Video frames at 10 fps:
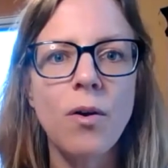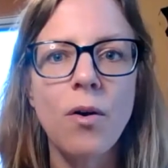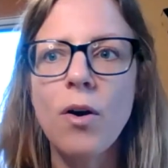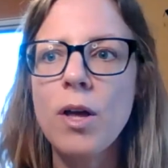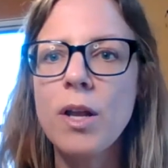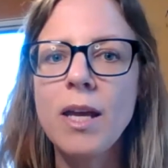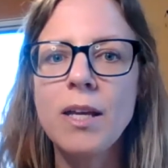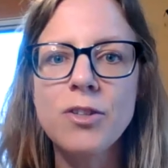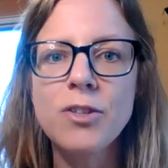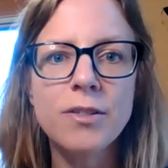on what's going
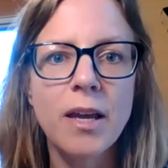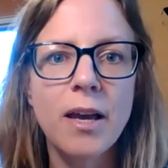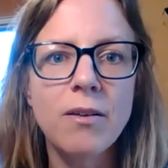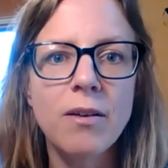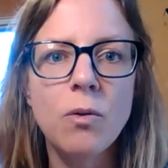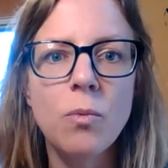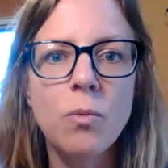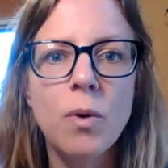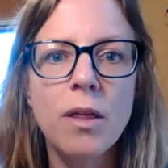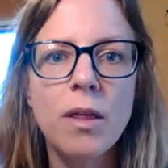on in Charles
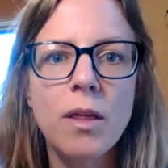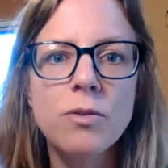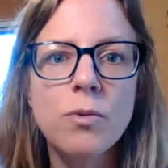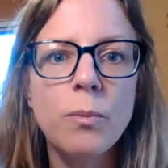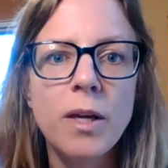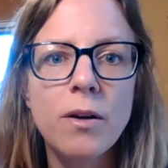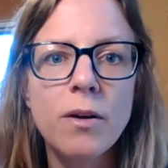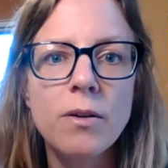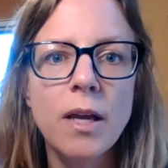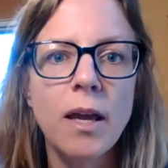County with
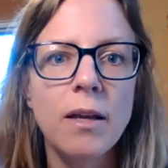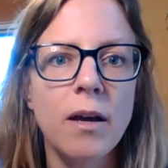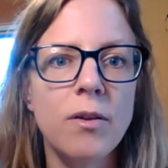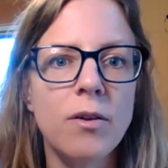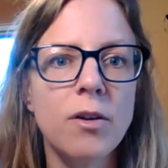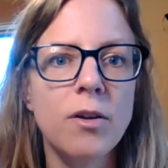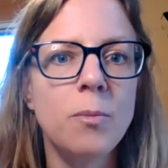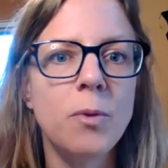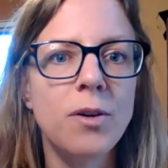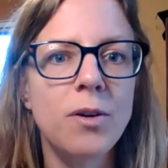school meals and
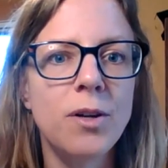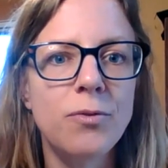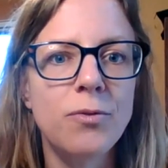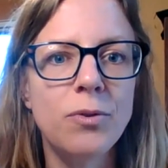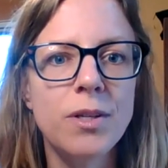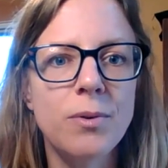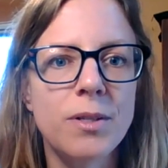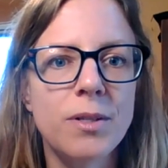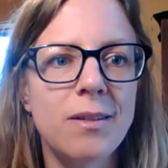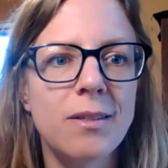other community food
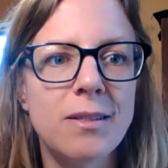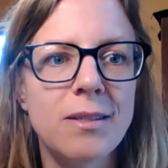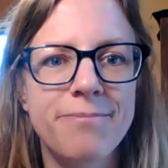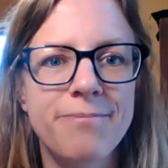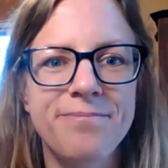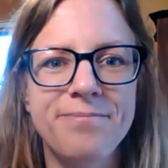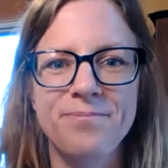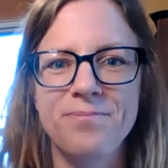resources?